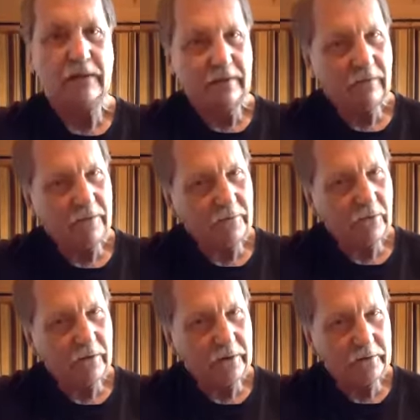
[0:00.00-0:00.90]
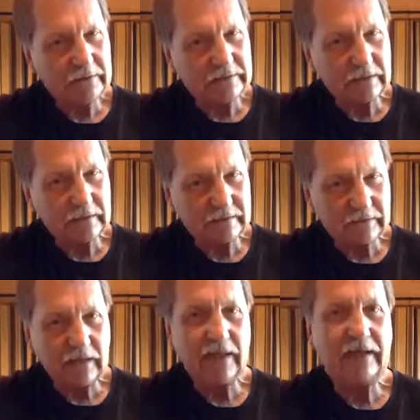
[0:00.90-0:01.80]
Hear how you're hearing this
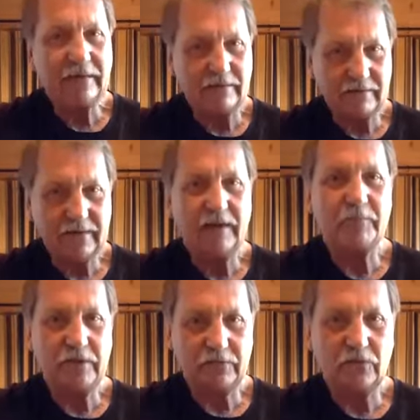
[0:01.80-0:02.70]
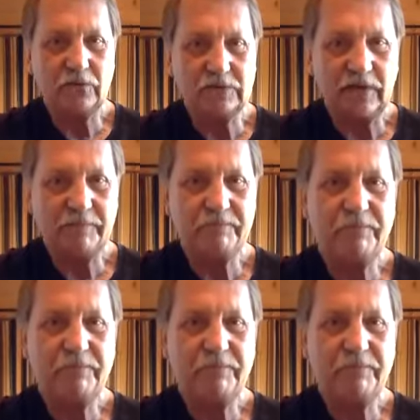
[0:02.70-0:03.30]
light thing up here the whole time?